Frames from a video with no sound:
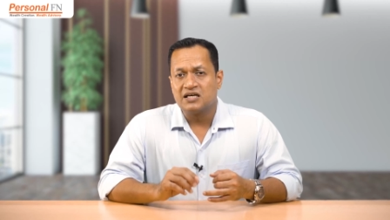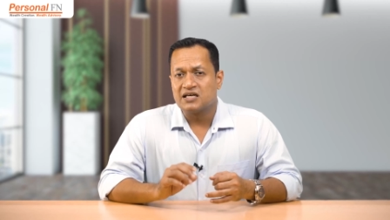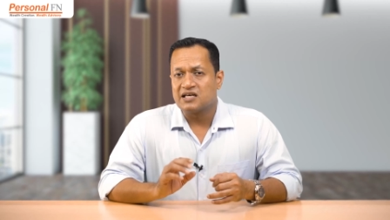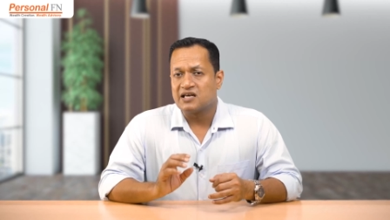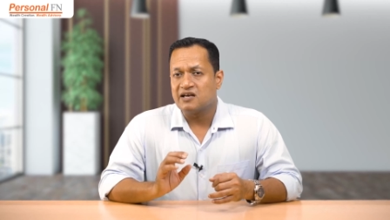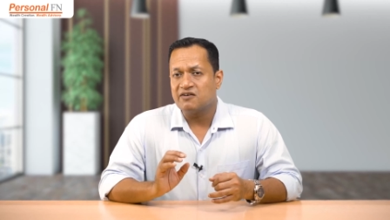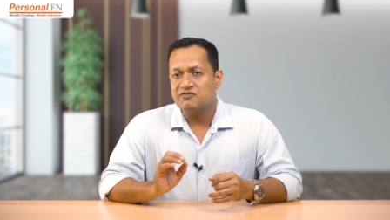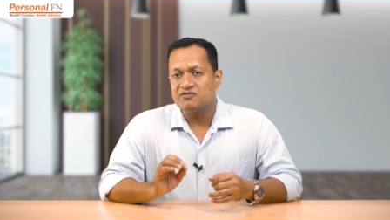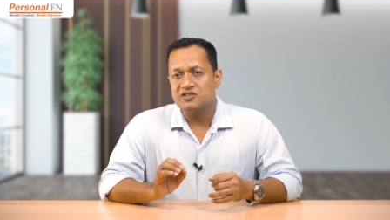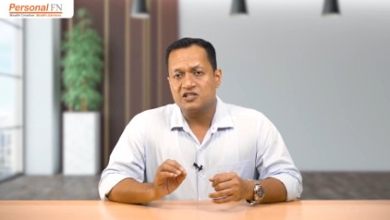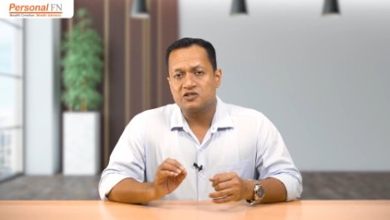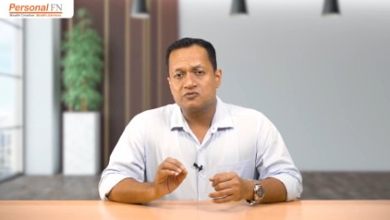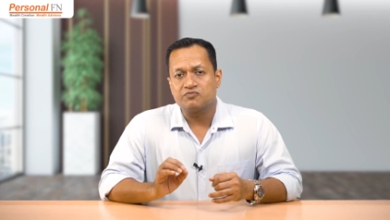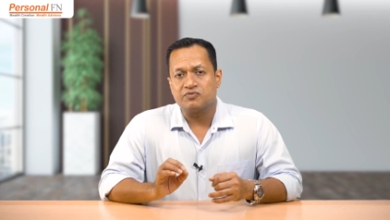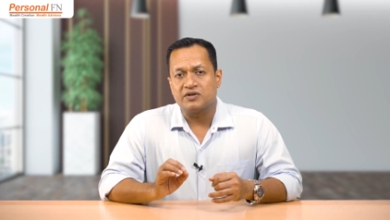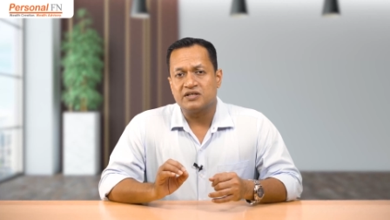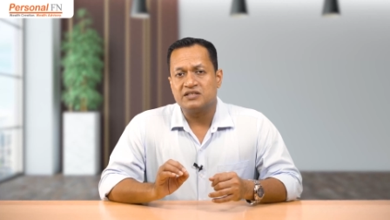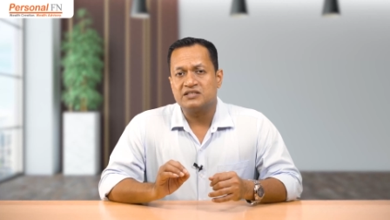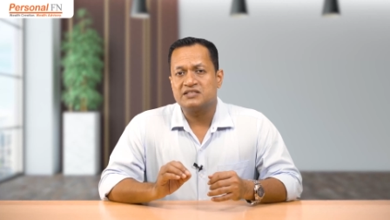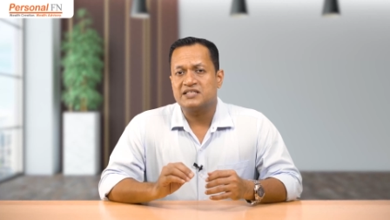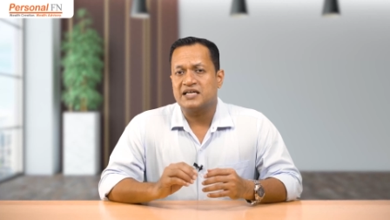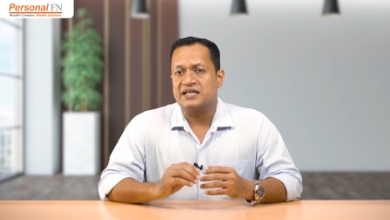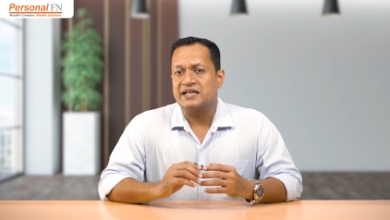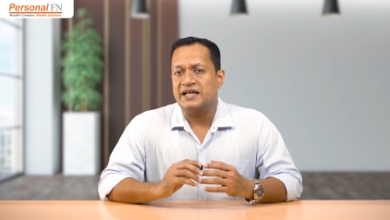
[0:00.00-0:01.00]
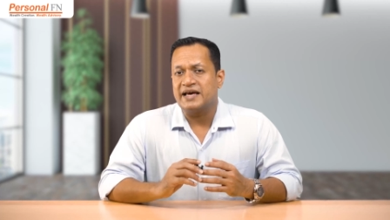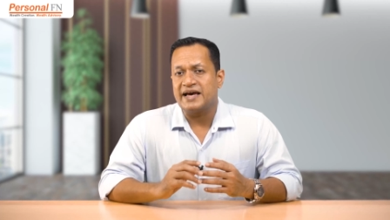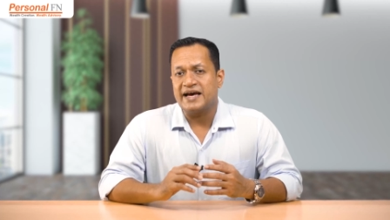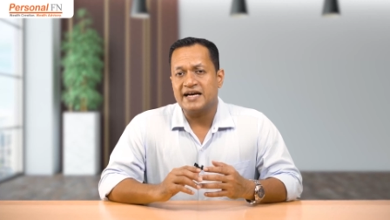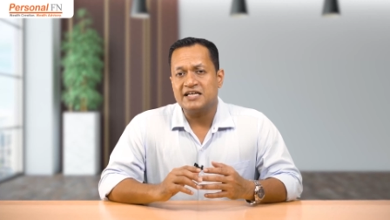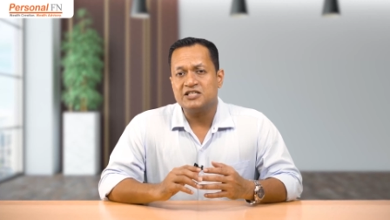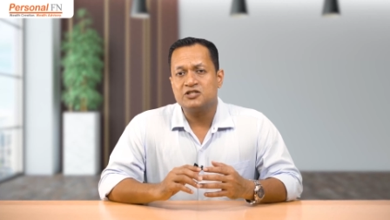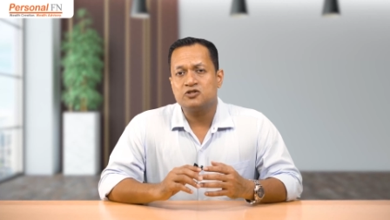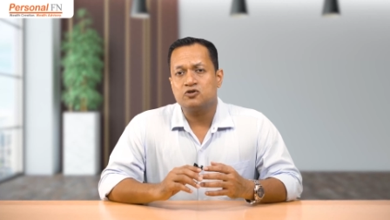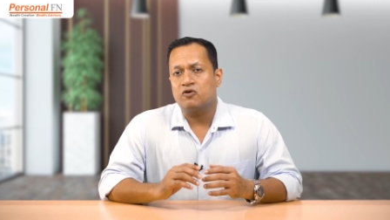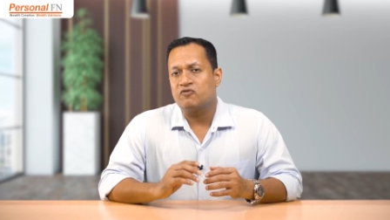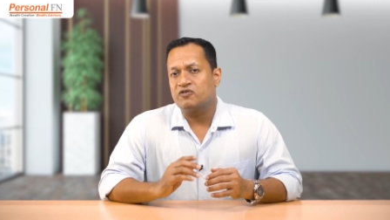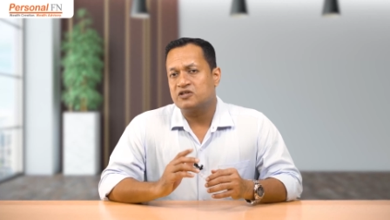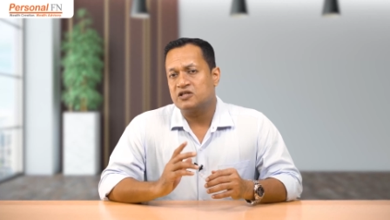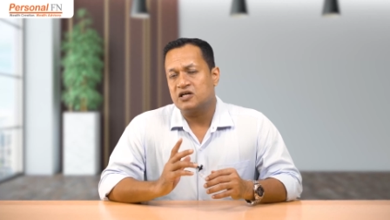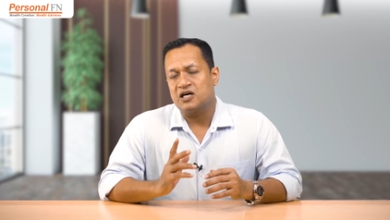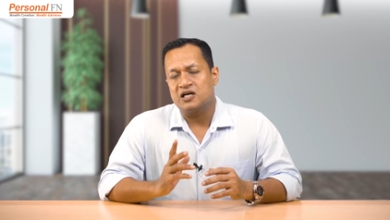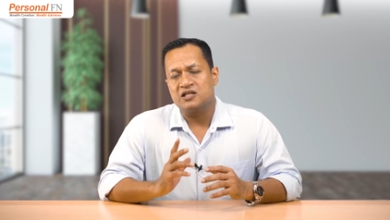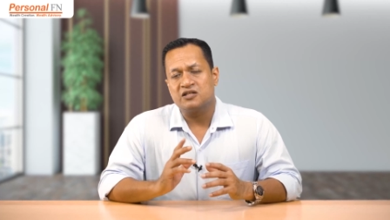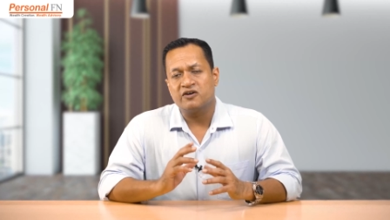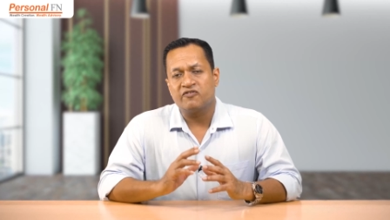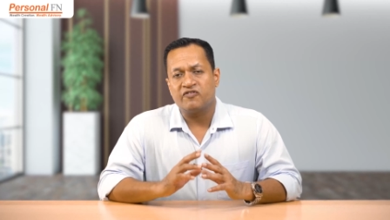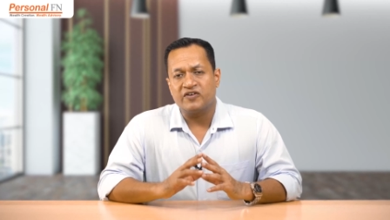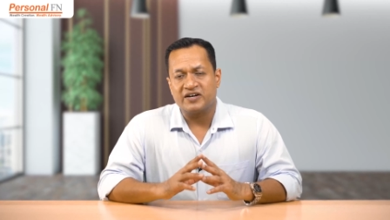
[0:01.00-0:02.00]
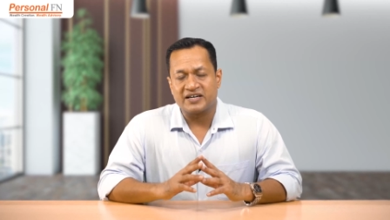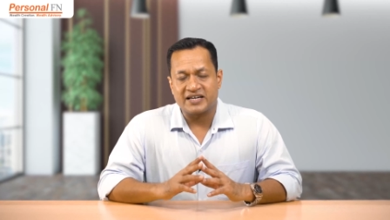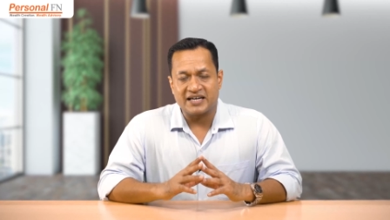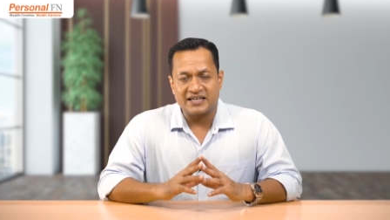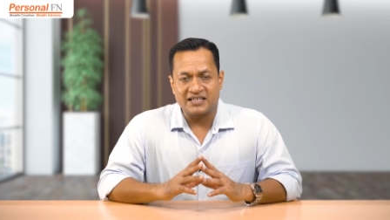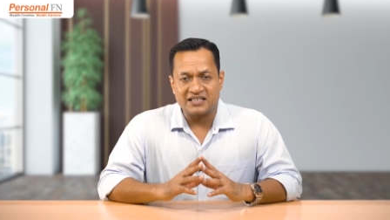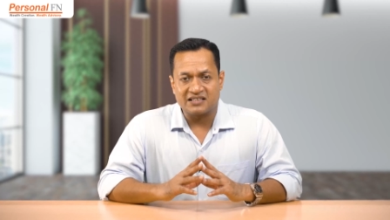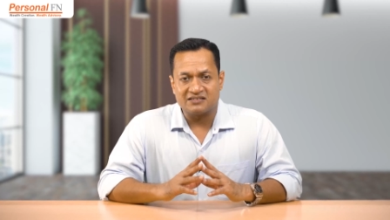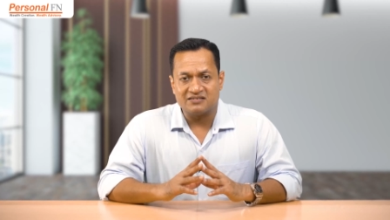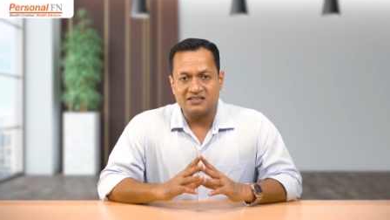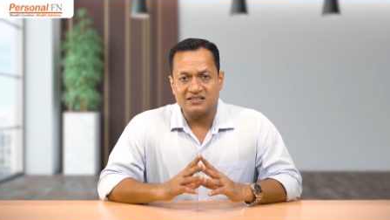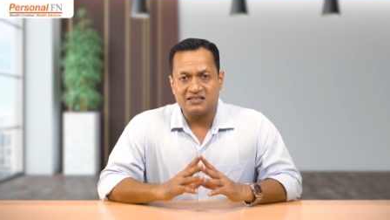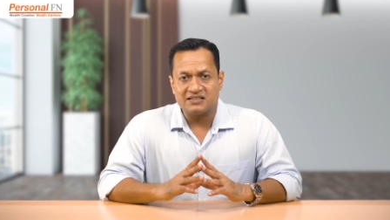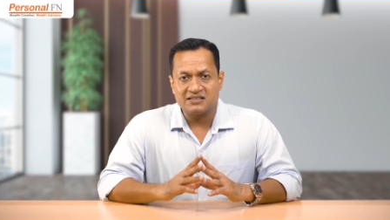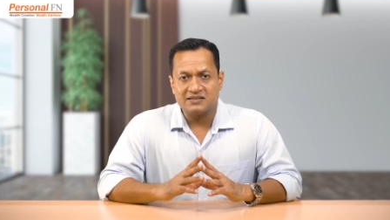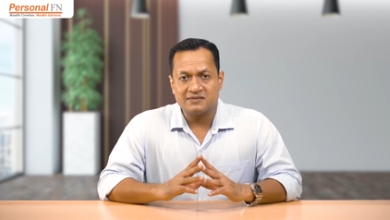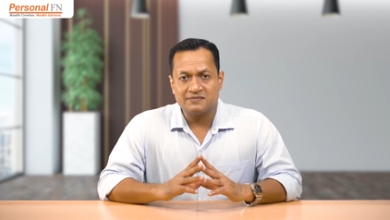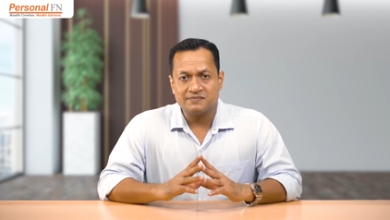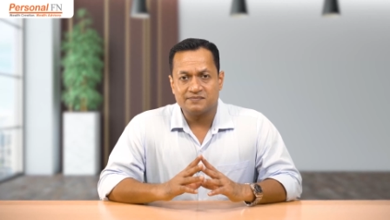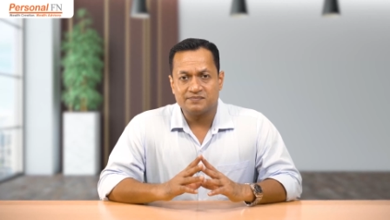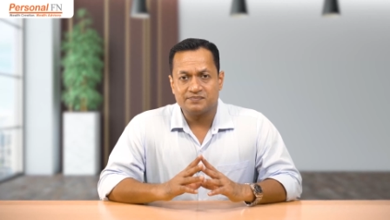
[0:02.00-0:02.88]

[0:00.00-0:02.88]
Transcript: give these funds an edge over the other fund categories.